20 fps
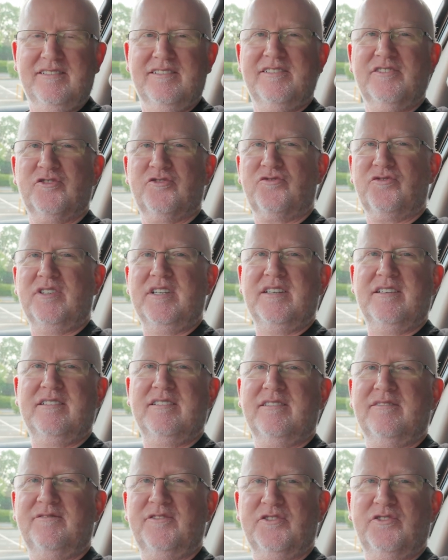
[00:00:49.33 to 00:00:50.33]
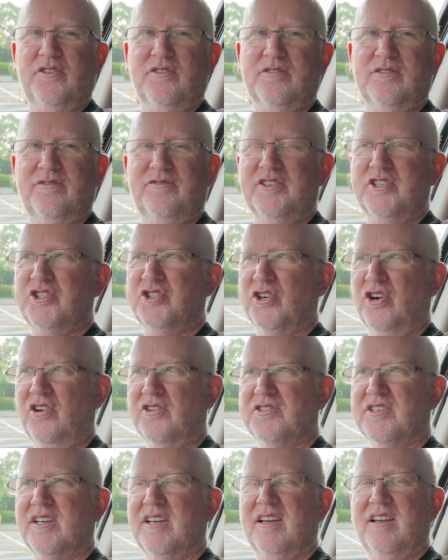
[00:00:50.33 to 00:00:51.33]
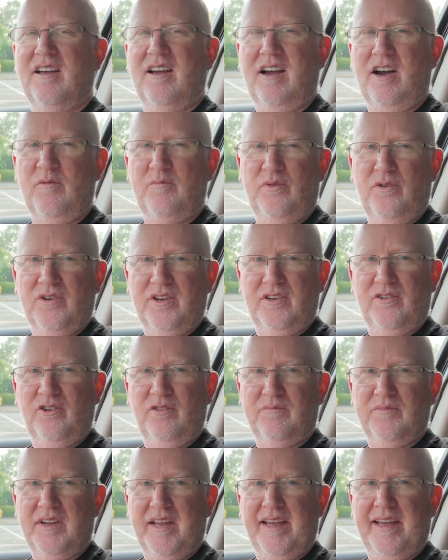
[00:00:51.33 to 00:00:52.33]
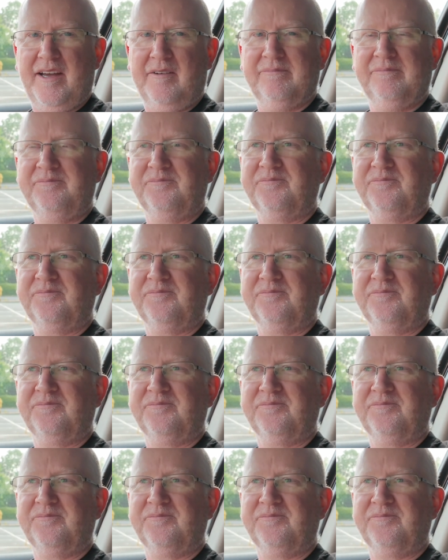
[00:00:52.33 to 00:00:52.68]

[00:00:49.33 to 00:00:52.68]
street photography shot, I'll put it up now.